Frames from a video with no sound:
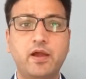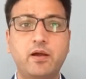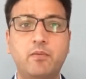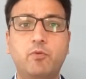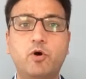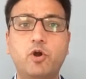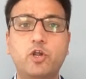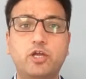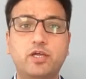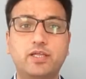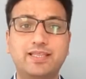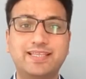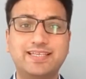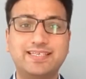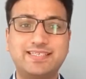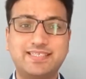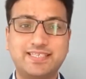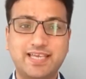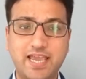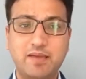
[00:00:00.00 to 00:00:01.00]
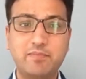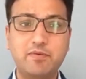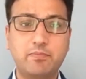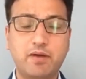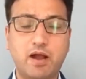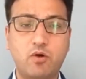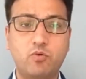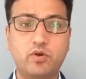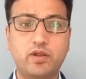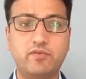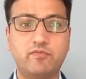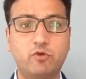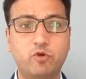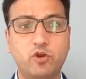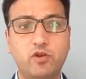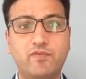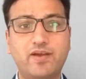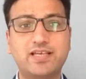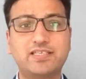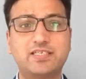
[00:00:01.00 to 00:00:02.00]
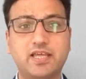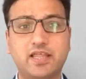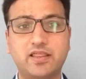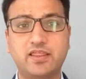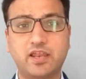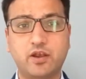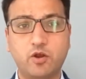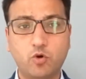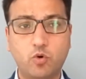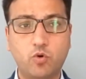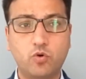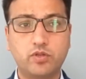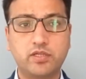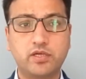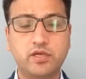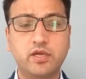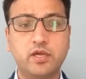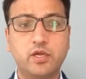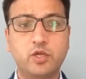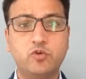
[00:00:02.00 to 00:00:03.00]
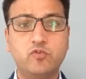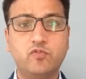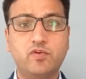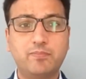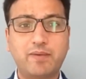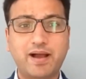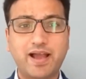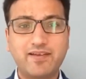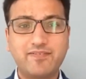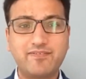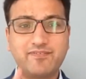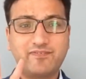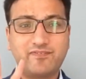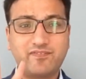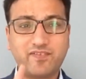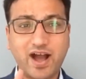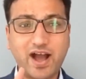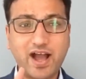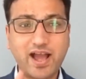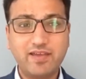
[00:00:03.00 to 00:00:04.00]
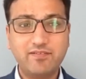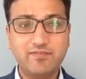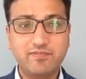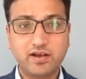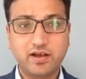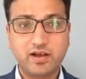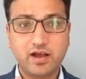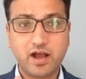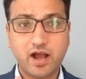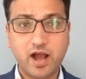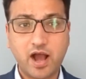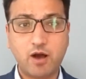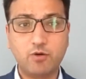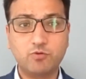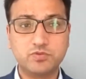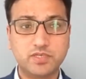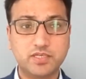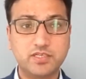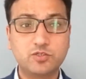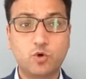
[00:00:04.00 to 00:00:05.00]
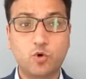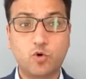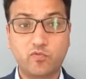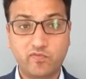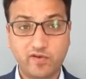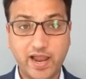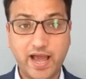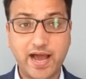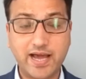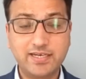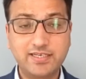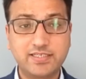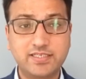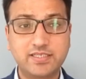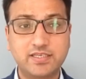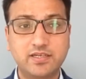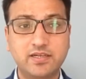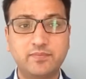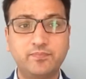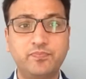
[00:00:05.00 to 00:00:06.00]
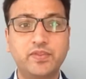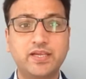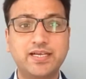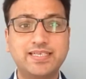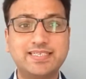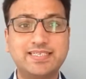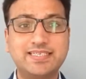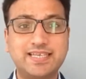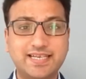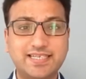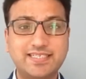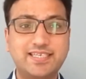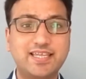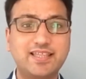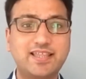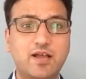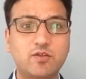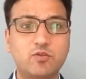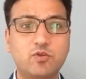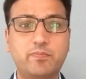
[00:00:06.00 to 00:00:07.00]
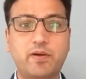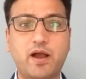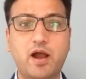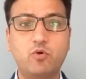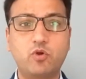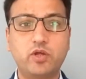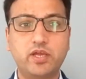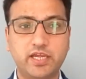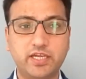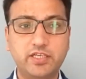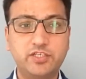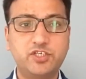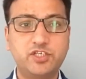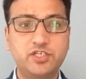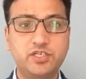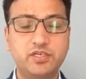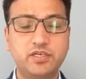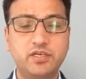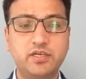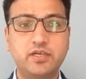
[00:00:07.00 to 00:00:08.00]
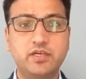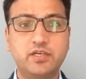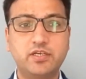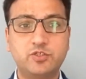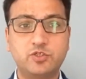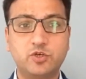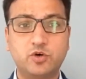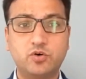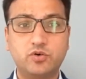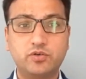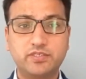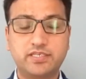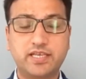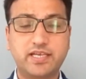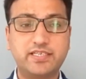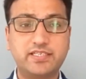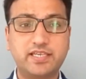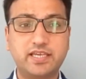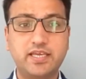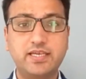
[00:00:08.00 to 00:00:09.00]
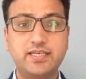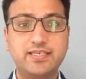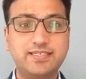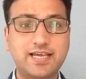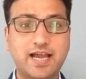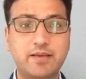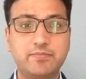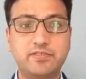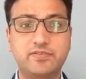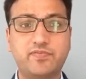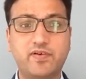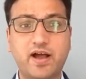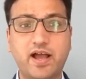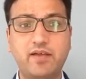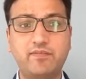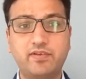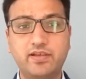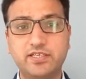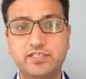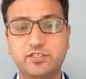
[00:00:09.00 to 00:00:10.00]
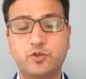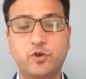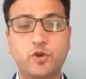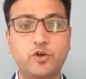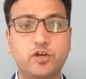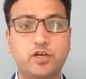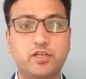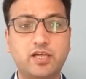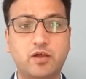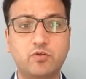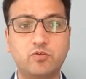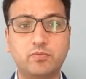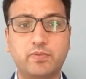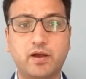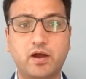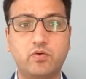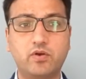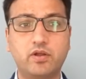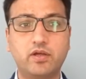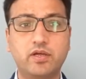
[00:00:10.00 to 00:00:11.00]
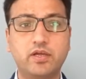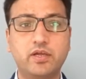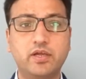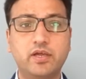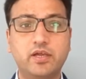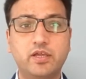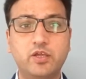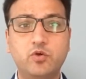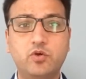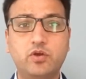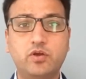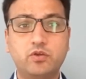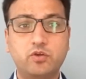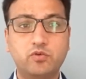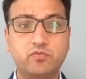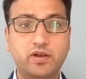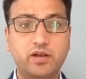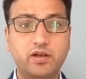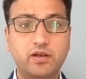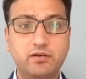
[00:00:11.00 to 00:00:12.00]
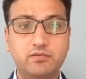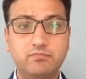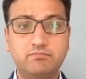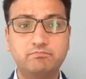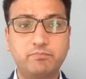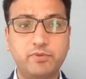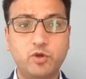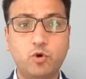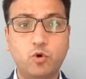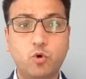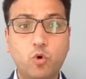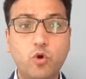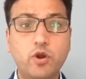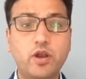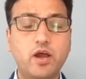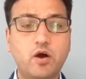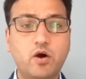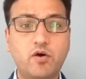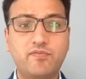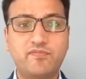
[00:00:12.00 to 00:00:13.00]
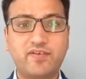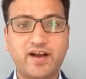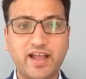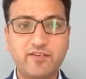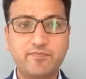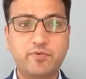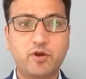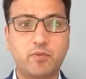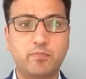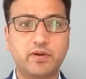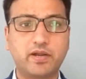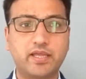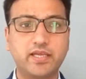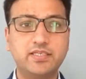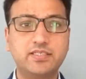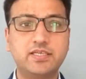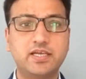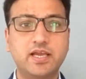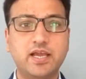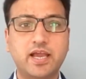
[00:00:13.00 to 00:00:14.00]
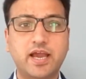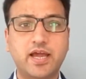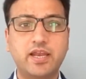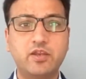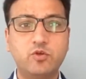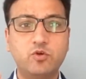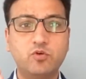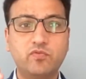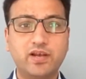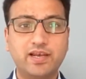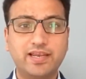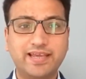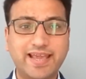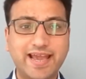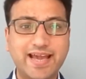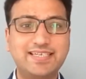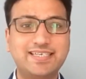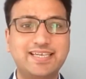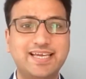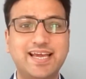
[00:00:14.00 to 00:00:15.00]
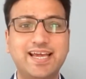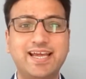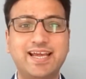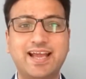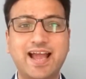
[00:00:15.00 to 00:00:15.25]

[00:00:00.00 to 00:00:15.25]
But the same amount, if you invest in the north, you will buy 5 houses or flats, £60,000 each. So 60 times 5 is £300,000. You will be owner of 5 properties, and you will get a